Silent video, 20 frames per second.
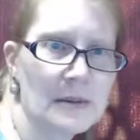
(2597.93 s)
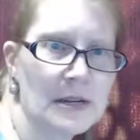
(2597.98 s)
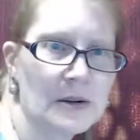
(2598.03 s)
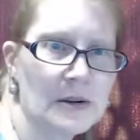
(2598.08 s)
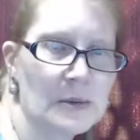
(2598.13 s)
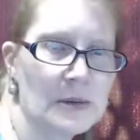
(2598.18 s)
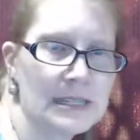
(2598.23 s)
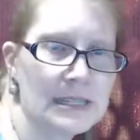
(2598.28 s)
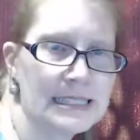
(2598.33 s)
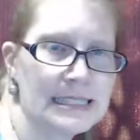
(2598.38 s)
I
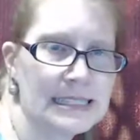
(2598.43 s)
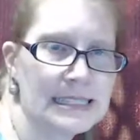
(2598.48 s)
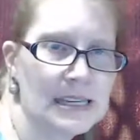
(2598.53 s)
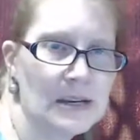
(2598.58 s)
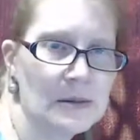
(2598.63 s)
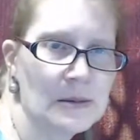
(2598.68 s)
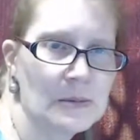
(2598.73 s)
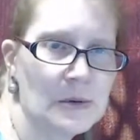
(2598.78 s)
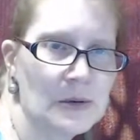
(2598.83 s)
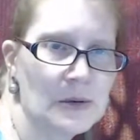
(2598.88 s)
don't want to stay
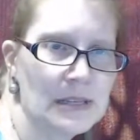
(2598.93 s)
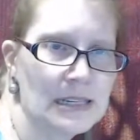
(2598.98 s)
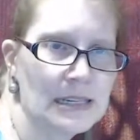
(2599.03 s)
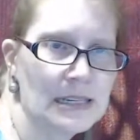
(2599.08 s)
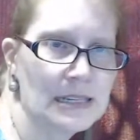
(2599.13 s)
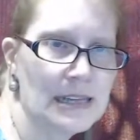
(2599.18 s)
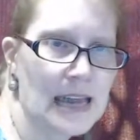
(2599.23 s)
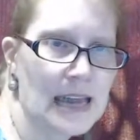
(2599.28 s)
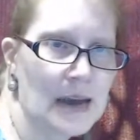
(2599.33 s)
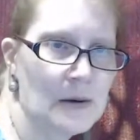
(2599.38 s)
on more than
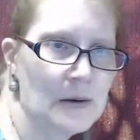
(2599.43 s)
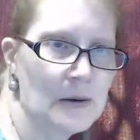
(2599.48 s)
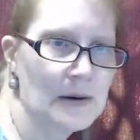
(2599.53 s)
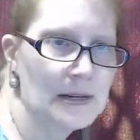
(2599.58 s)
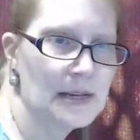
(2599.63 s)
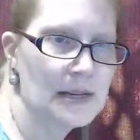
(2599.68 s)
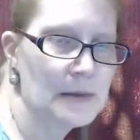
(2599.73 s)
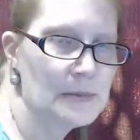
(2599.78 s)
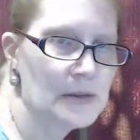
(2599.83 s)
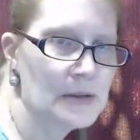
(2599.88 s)
an hour,
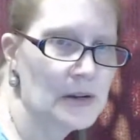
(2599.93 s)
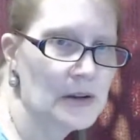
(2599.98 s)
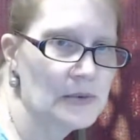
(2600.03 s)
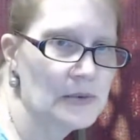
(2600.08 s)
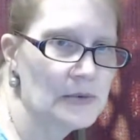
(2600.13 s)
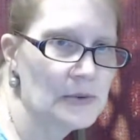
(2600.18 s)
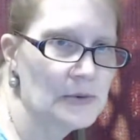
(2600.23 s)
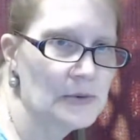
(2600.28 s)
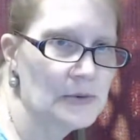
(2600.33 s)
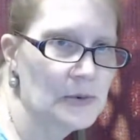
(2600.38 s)
and I've been on
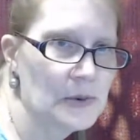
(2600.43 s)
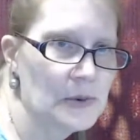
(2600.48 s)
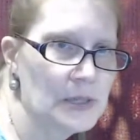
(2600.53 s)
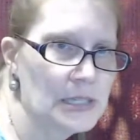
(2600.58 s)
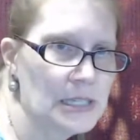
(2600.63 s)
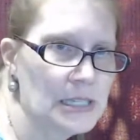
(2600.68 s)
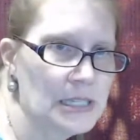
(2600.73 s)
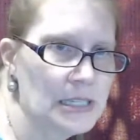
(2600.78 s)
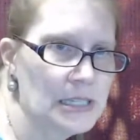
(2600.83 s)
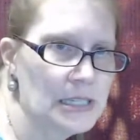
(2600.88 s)
for
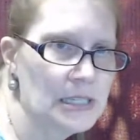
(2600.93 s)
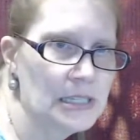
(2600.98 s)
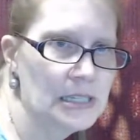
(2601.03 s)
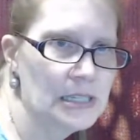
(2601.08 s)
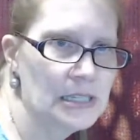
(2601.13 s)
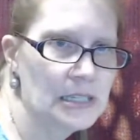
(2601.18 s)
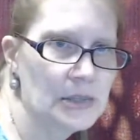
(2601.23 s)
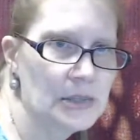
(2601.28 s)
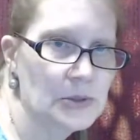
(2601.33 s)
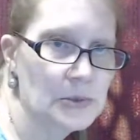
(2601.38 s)

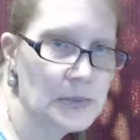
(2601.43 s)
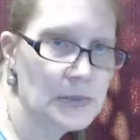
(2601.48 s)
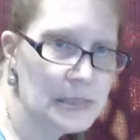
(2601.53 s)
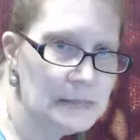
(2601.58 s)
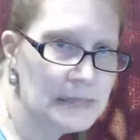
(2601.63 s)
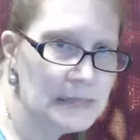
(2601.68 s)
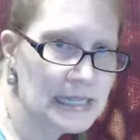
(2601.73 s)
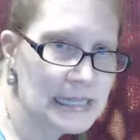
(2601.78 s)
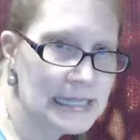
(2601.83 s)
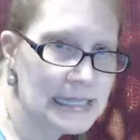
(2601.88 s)
43
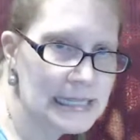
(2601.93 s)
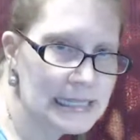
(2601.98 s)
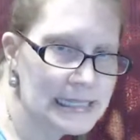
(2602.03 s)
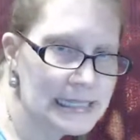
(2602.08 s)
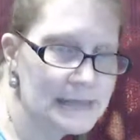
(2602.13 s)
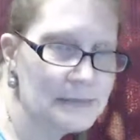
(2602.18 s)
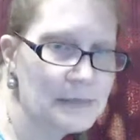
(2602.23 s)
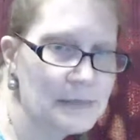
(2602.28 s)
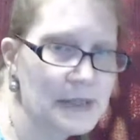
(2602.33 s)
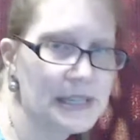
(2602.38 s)
minutes
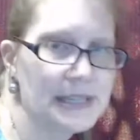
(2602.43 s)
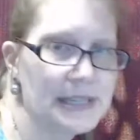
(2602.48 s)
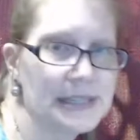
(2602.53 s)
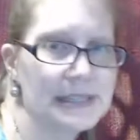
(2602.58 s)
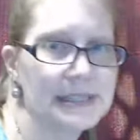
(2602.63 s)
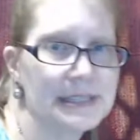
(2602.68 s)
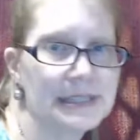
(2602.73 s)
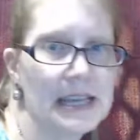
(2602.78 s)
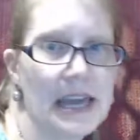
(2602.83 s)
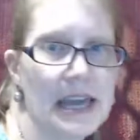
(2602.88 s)

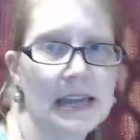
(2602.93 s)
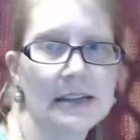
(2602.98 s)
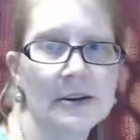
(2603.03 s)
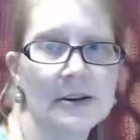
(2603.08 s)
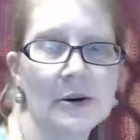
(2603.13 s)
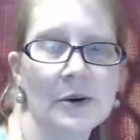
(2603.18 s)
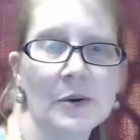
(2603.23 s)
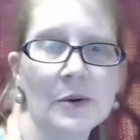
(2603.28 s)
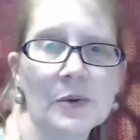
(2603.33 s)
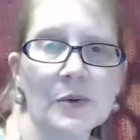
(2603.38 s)
because I
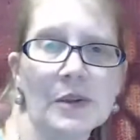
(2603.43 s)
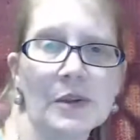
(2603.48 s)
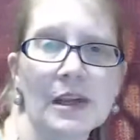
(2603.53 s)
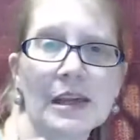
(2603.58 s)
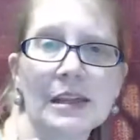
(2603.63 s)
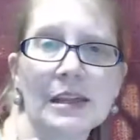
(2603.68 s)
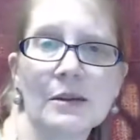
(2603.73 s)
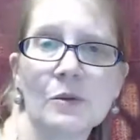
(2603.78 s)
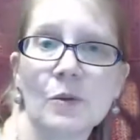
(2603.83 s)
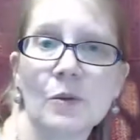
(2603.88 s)
know
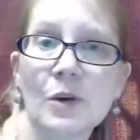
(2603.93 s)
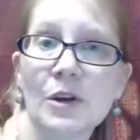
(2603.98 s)
that